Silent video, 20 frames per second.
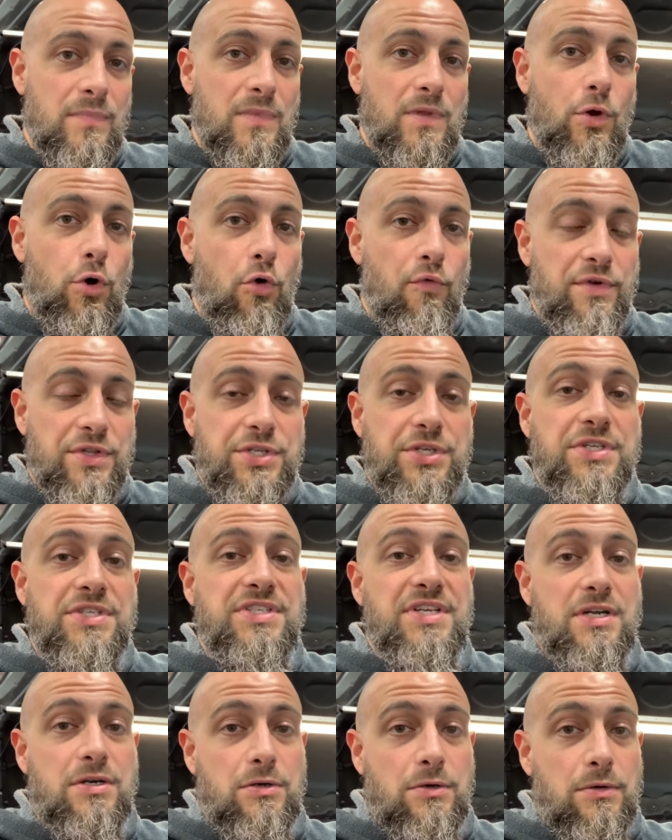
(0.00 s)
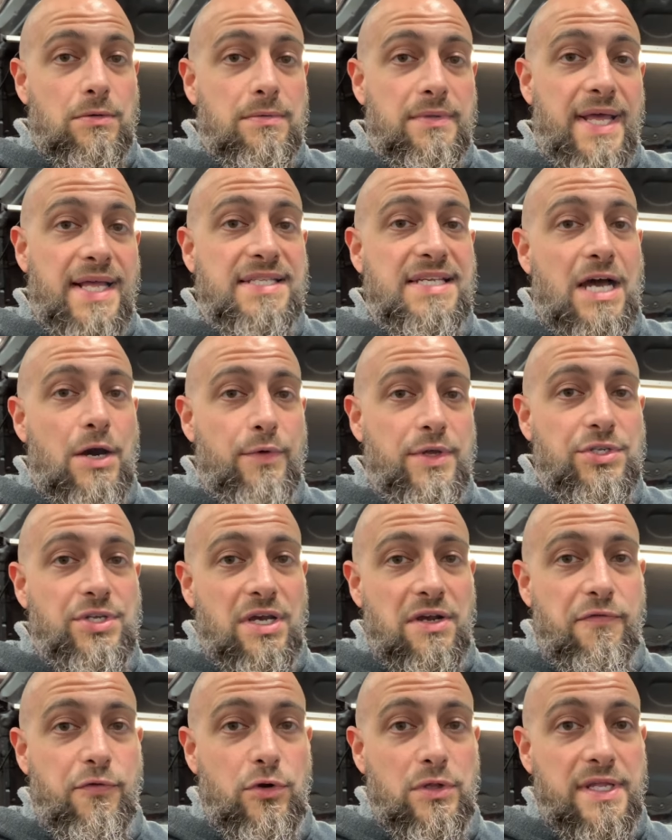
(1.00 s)
over to 0. That's how we
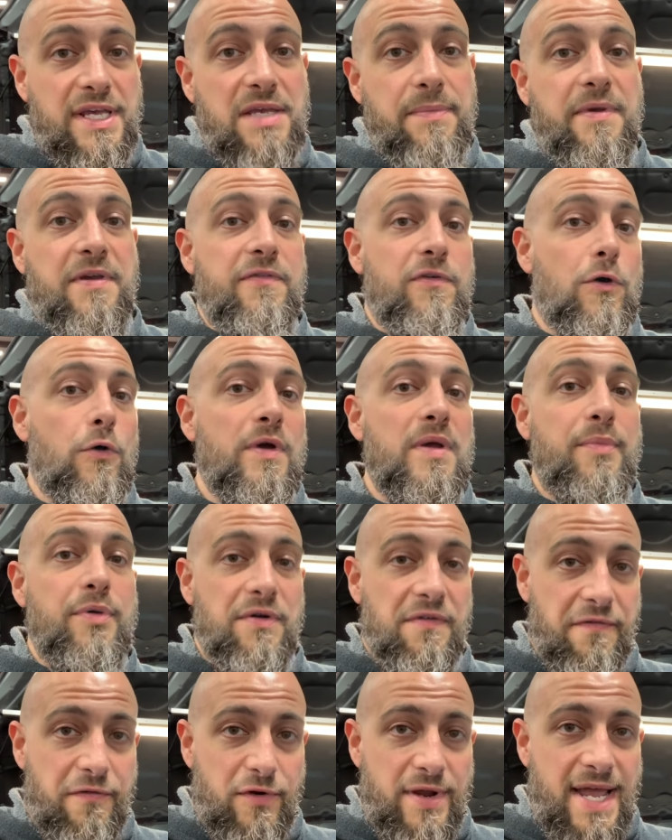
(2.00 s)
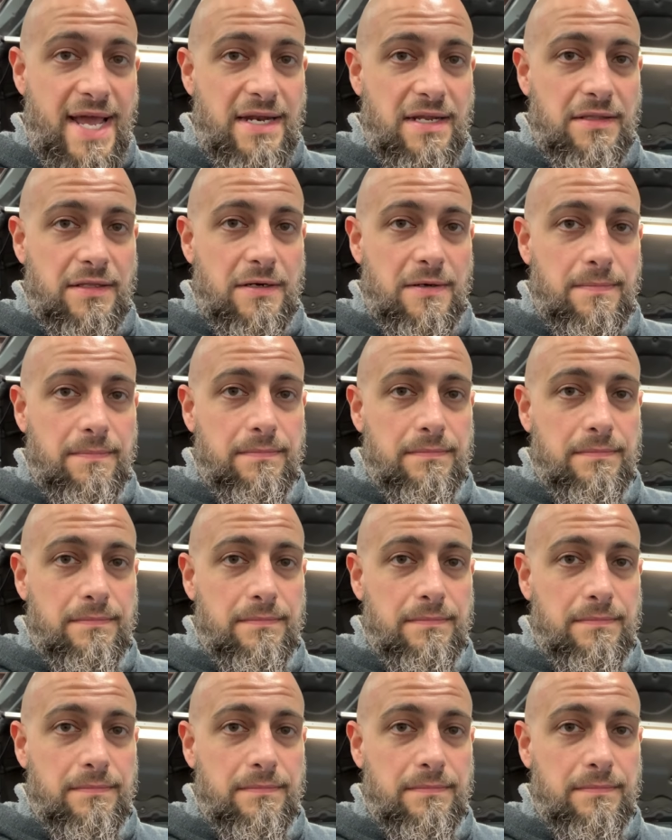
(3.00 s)
check for a leak before we put Freon in there.